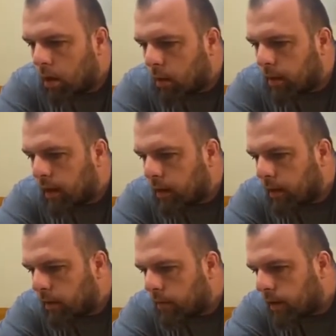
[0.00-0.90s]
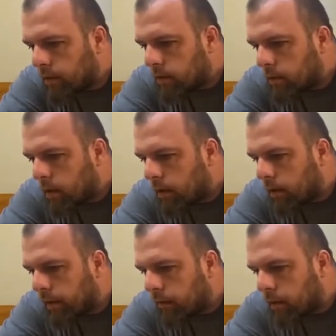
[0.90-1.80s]
Where'd that green one? I just saw the
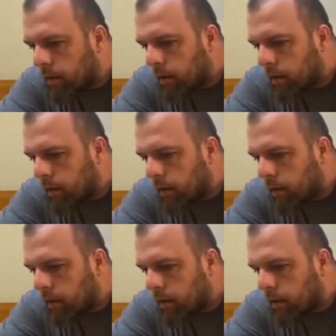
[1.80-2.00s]
green one.